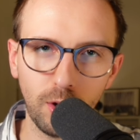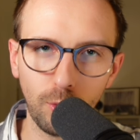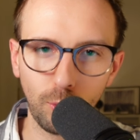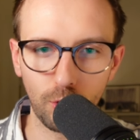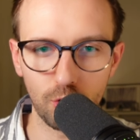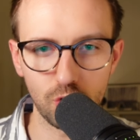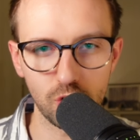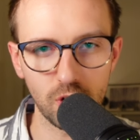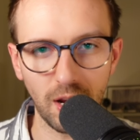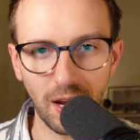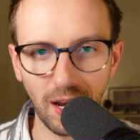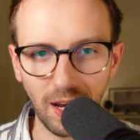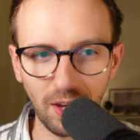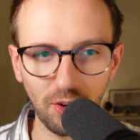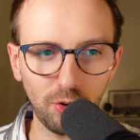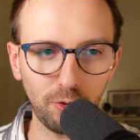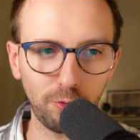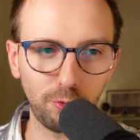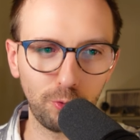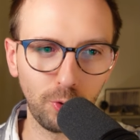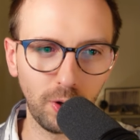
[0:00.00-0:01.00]
which as
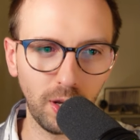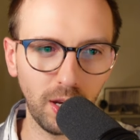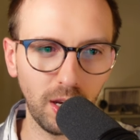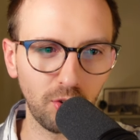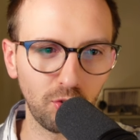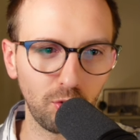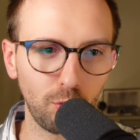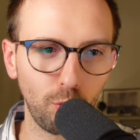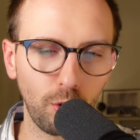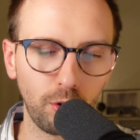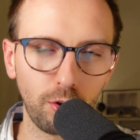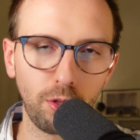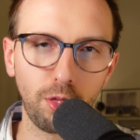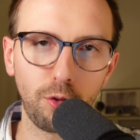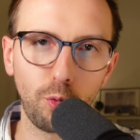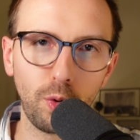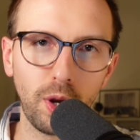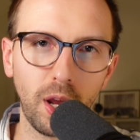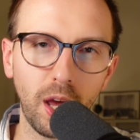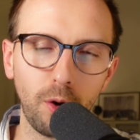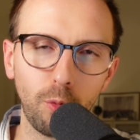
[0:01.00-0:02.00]
of today is around
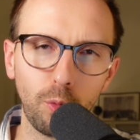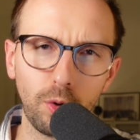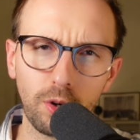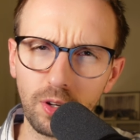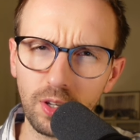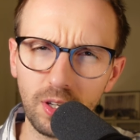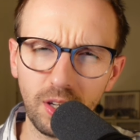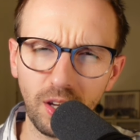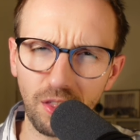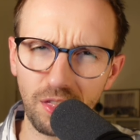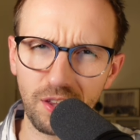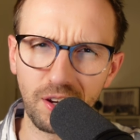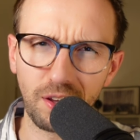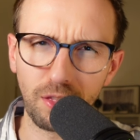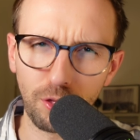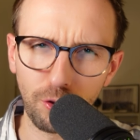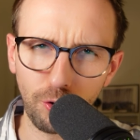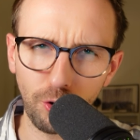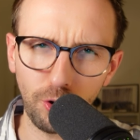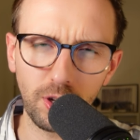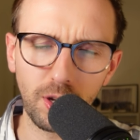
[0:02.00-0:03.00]

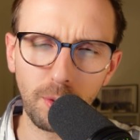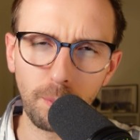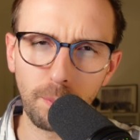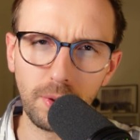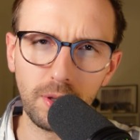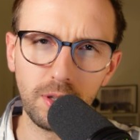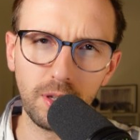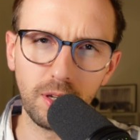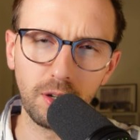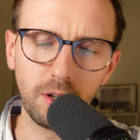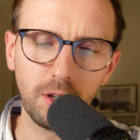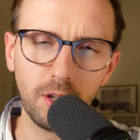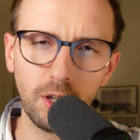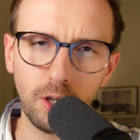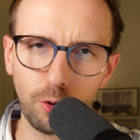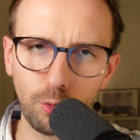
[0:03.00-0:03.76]
$13 billion.